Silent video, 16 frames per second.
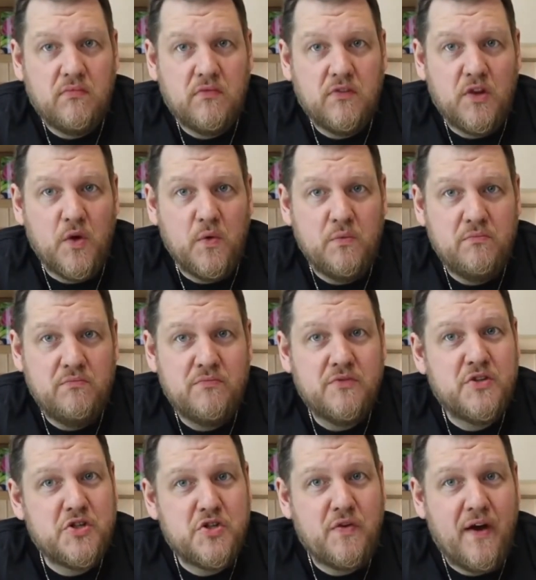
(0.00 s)
So
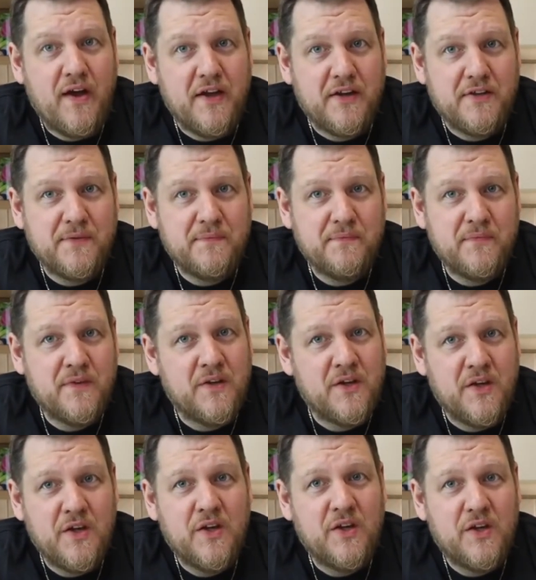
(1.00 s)
try it.
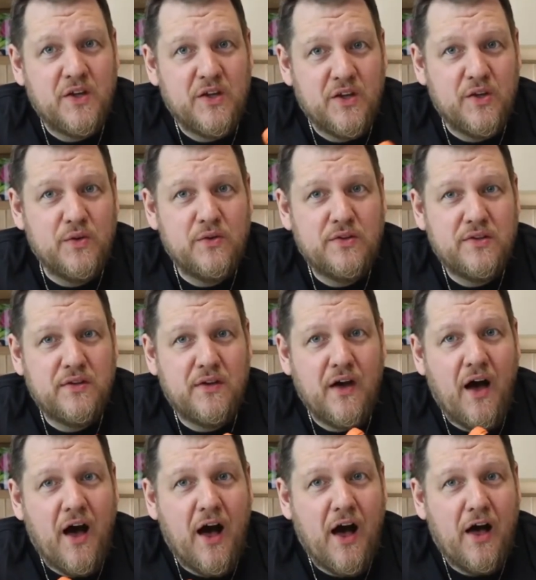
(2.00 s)
Use
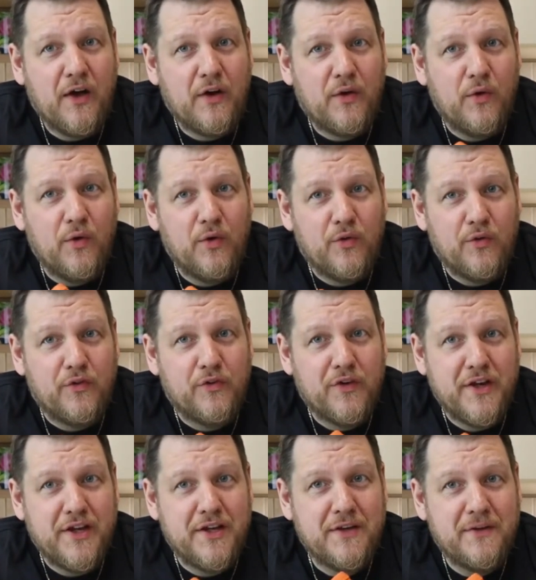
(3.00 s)
alcohol
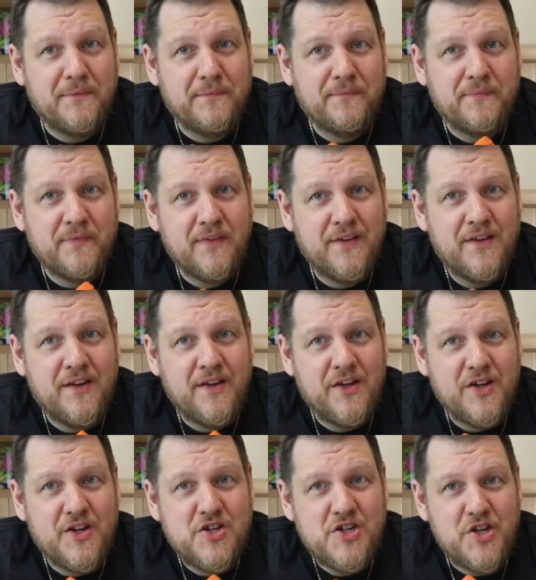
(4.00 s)
free
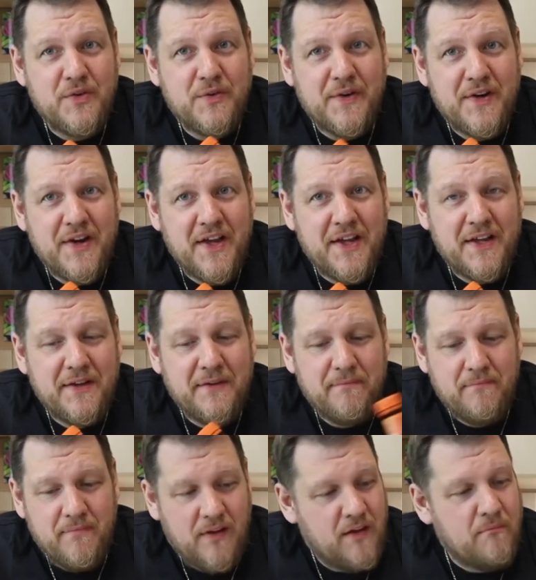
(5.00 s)
children drink
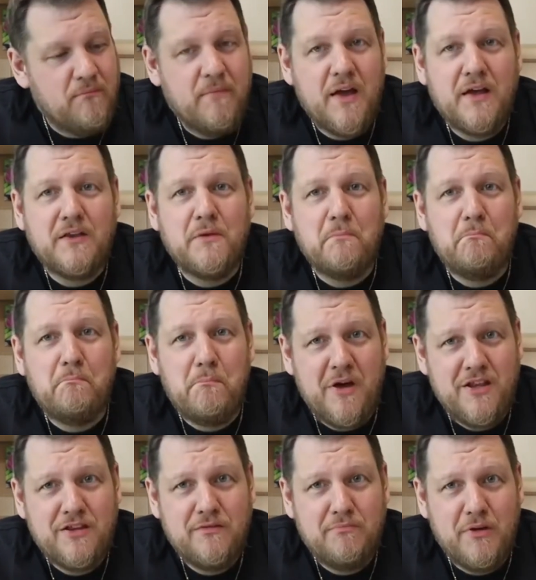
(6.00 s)
and make the
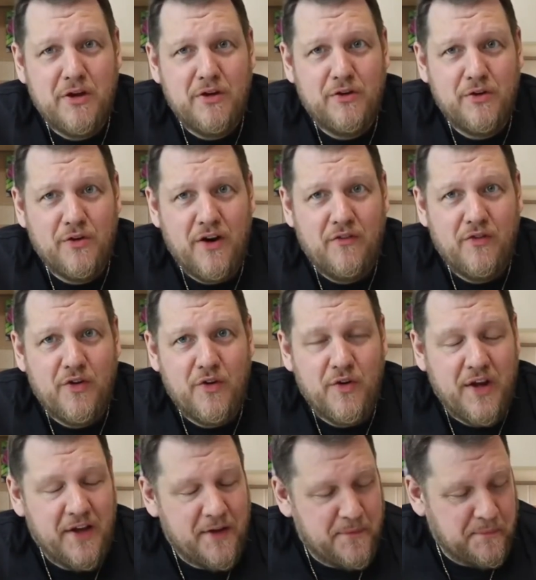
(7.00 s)
best beer you ever
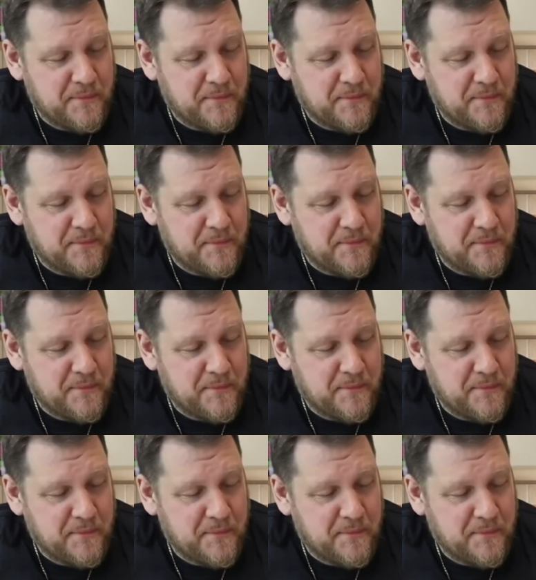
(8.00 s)
drink.